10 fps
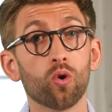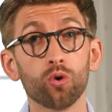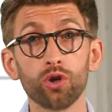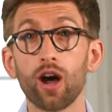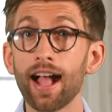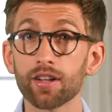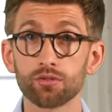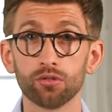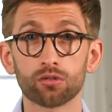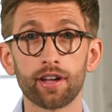or your
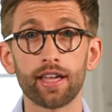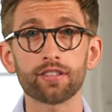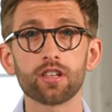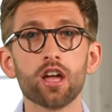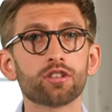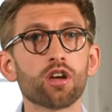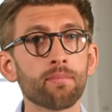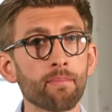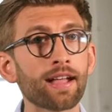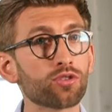actual grades
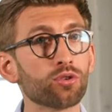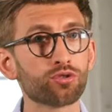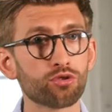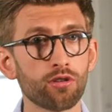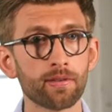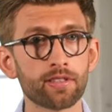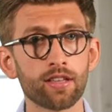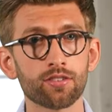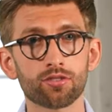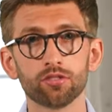don't match your true
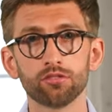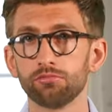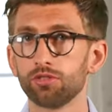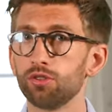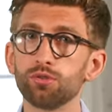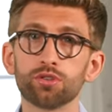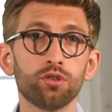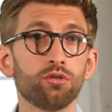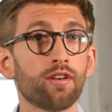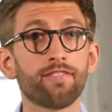potential, due
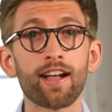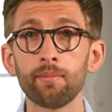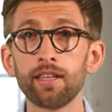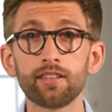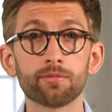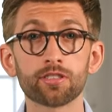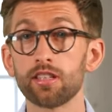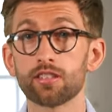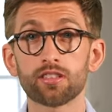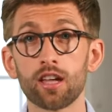to family
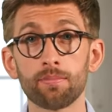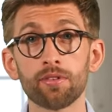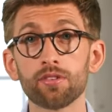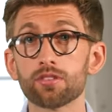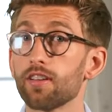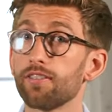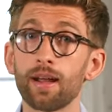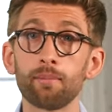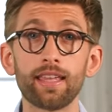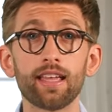disturbance,
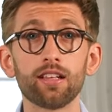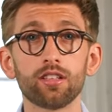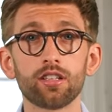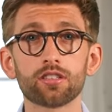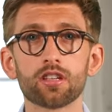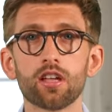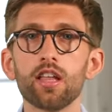family illness,